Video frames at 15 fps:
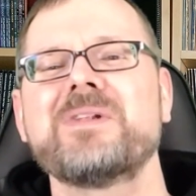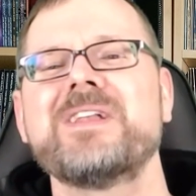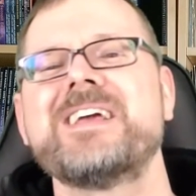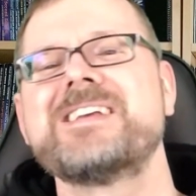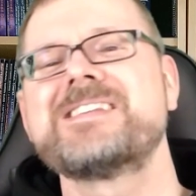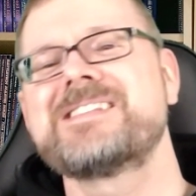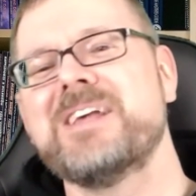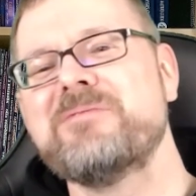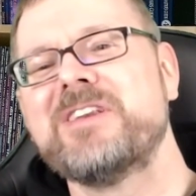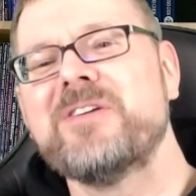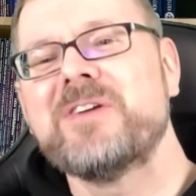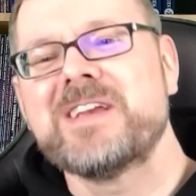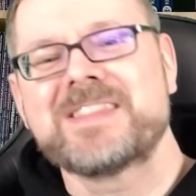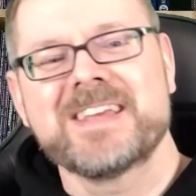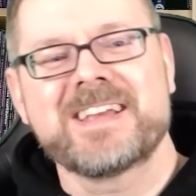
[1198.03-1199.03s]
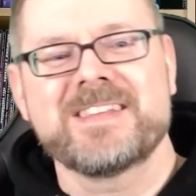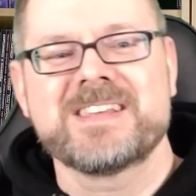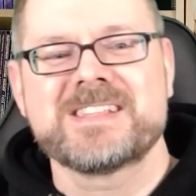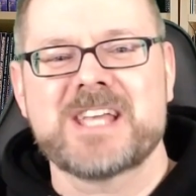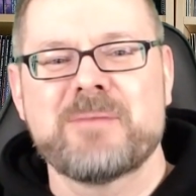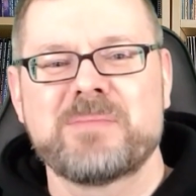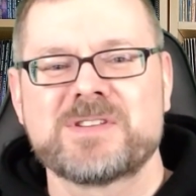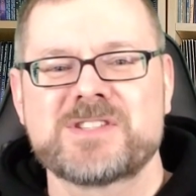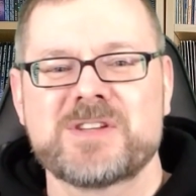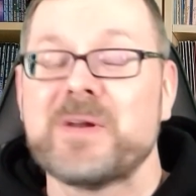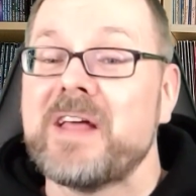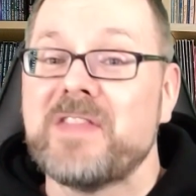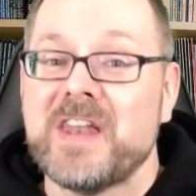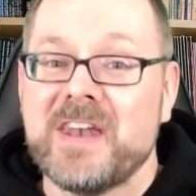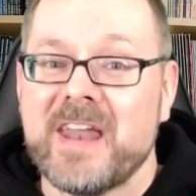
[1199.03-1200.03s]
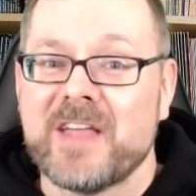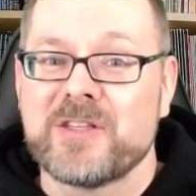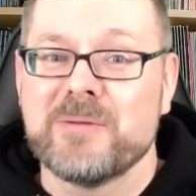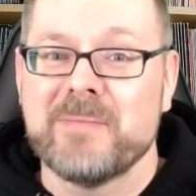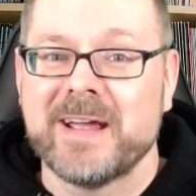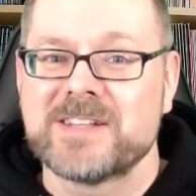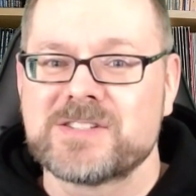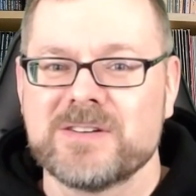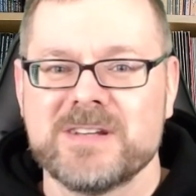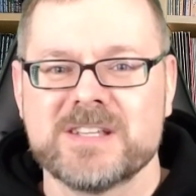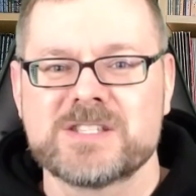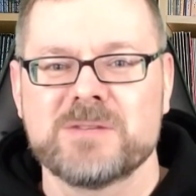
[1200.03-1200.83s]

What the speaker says: Please let me know what you think of this episode and the Nethermancer